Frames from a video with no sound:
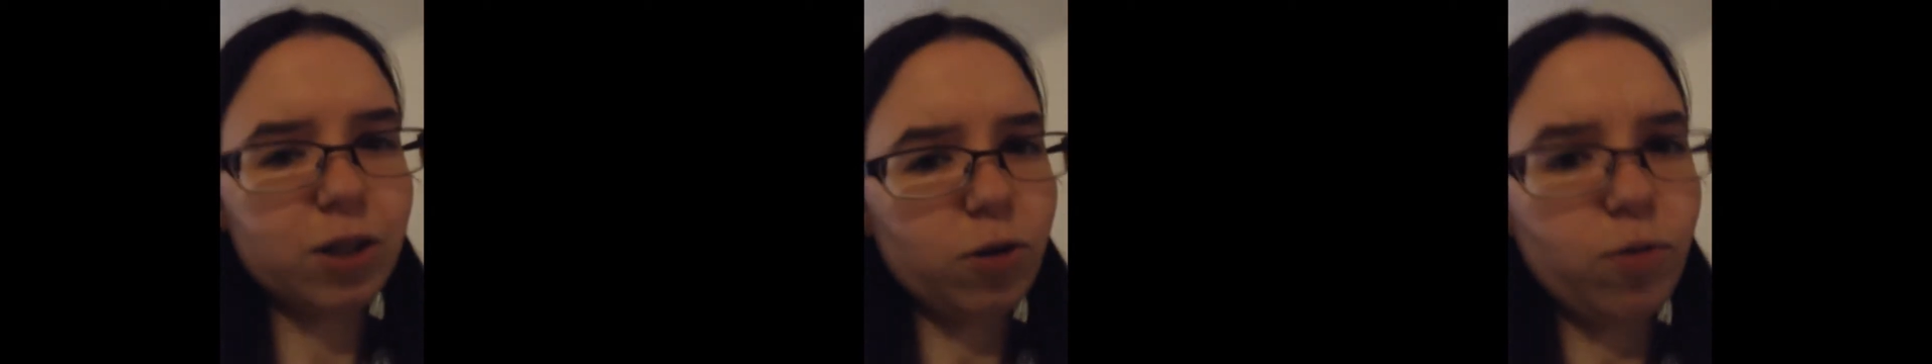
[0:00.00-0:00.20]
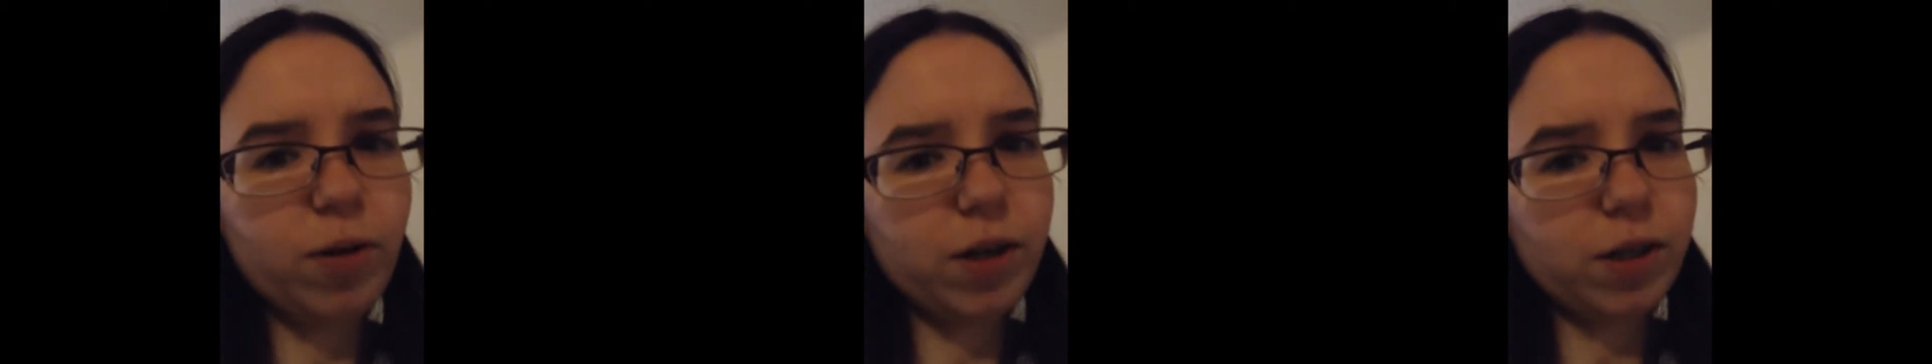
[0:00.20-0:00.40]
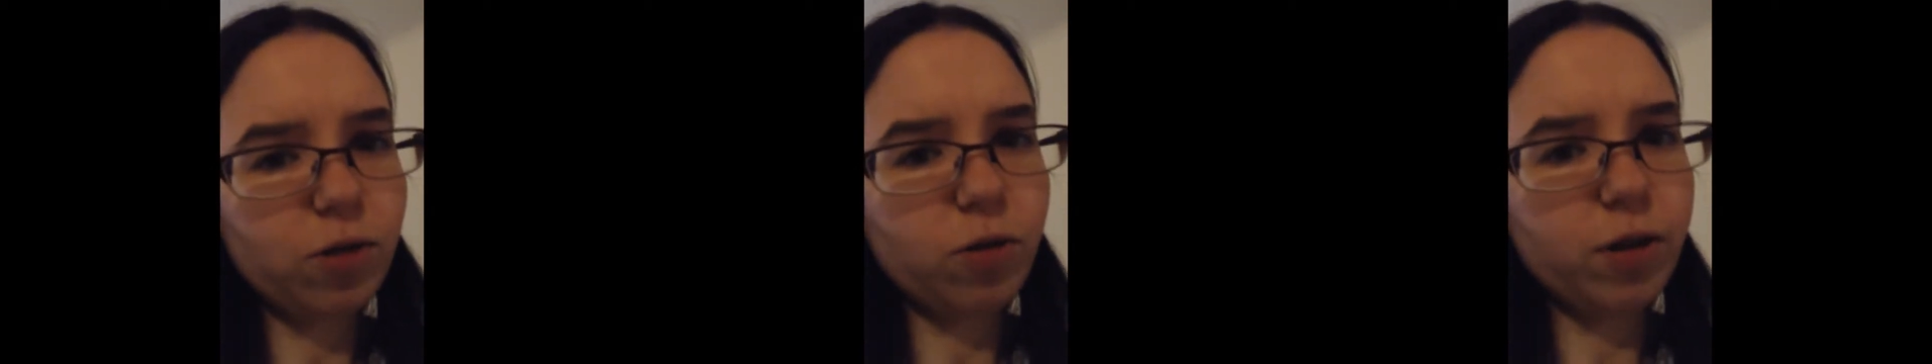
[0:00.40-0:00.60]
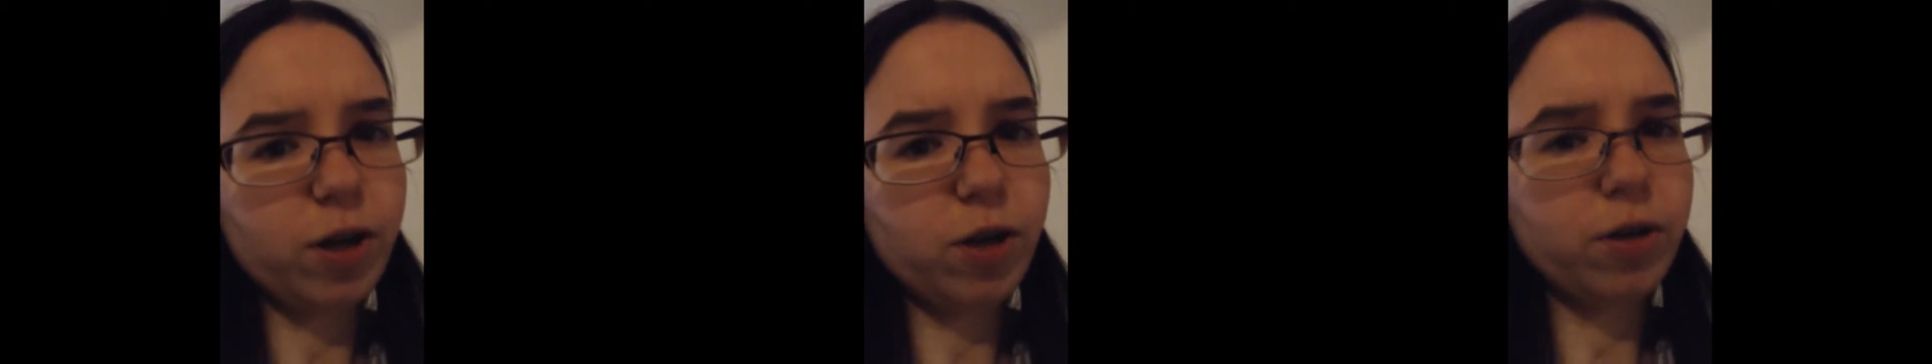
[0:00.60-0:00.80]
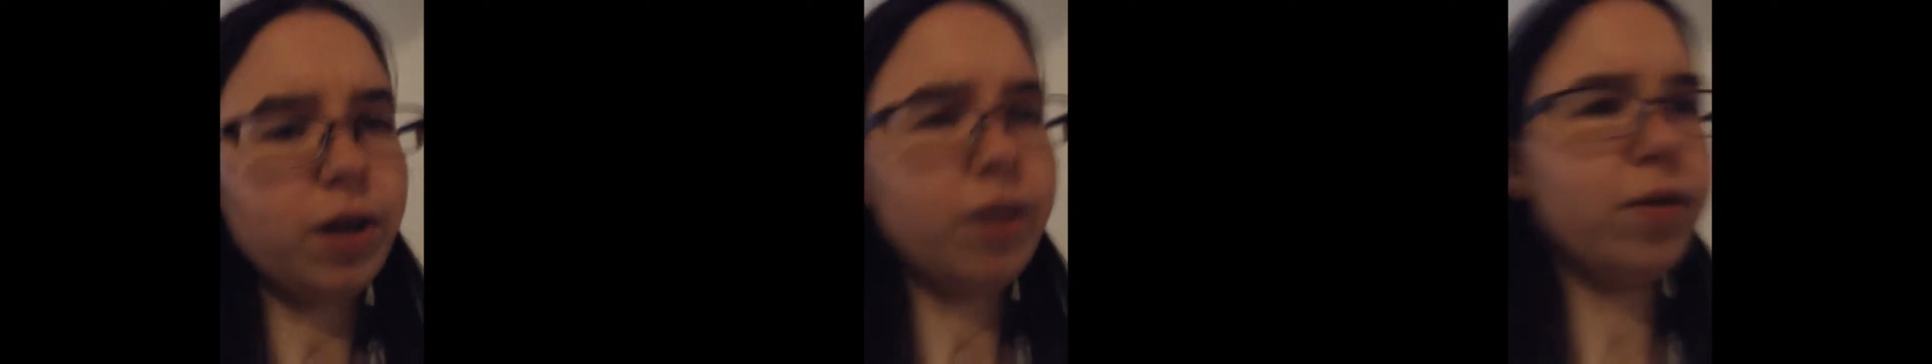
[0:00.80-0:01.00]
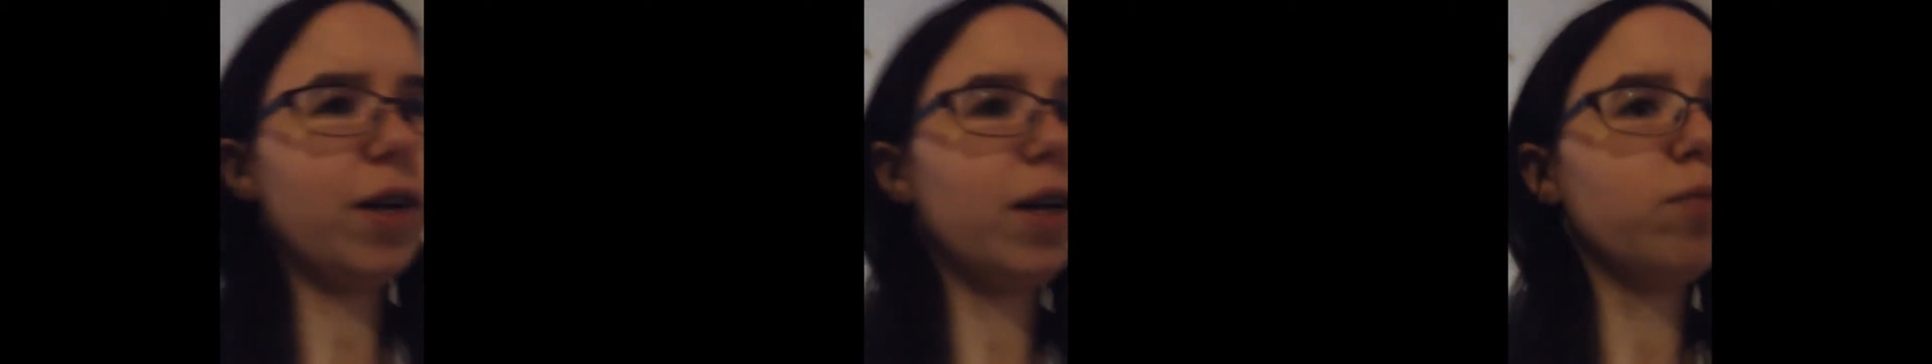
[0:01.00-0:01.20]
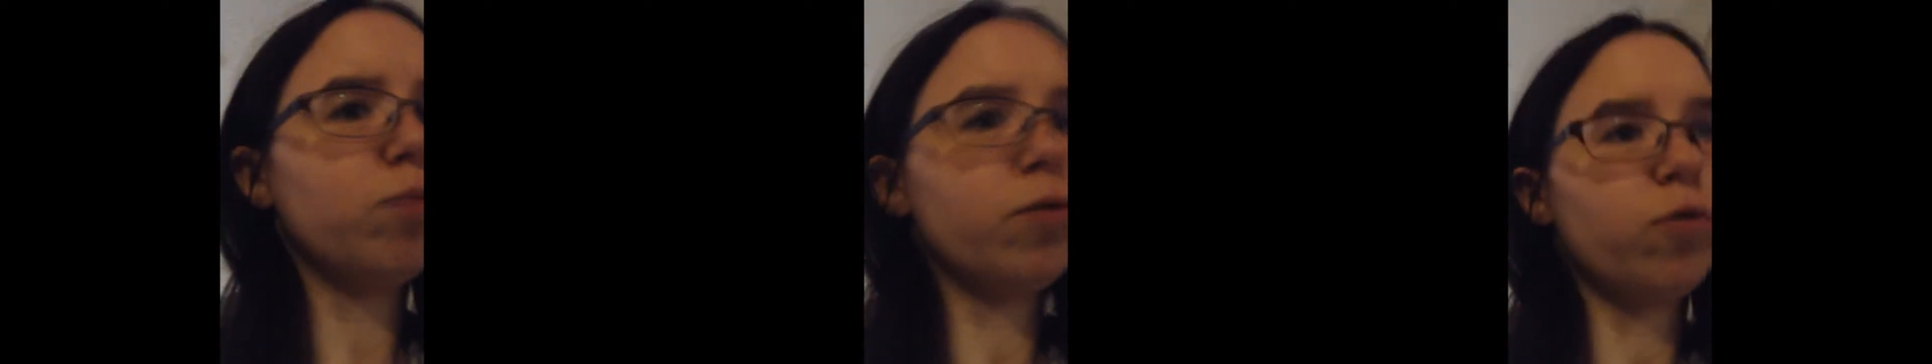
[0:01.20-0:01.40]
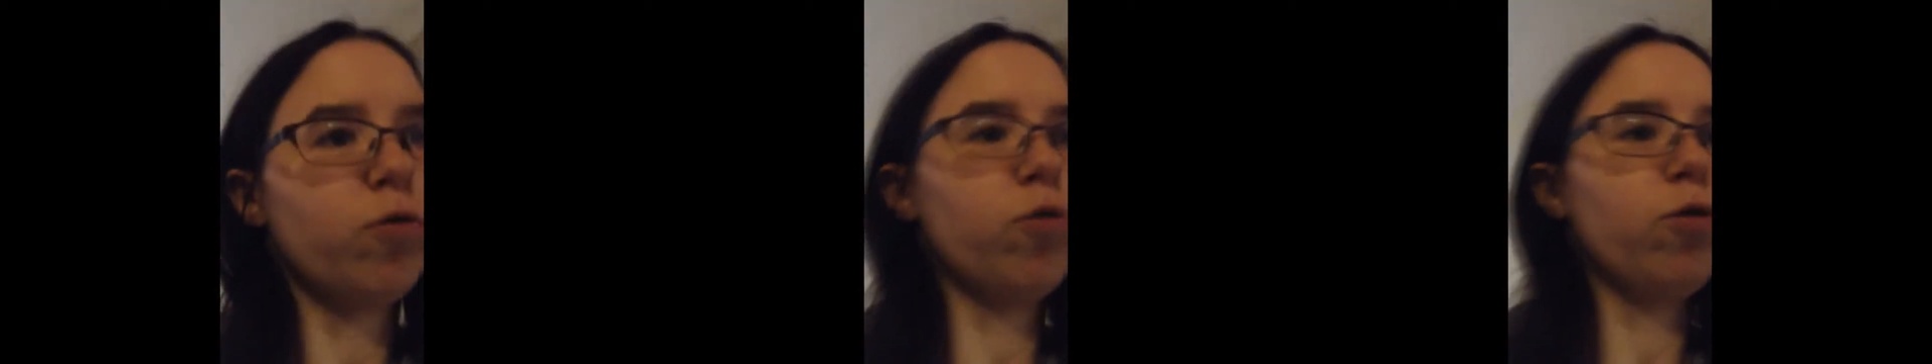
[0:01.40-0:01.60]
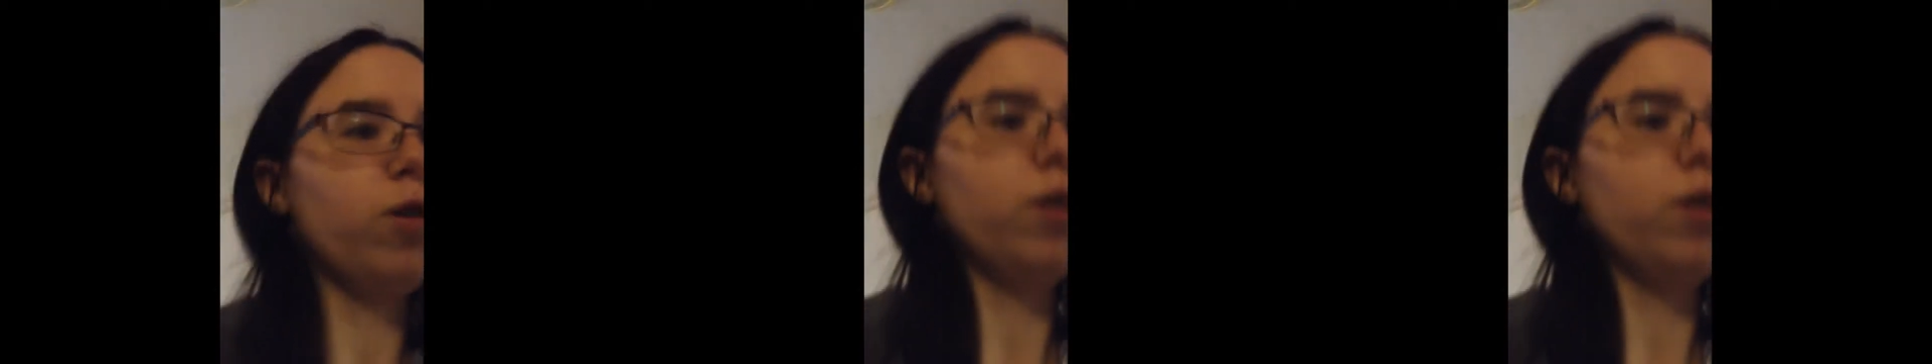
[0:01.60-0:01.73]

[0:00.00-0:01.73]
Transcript: annoying as all hell, and I've had them before.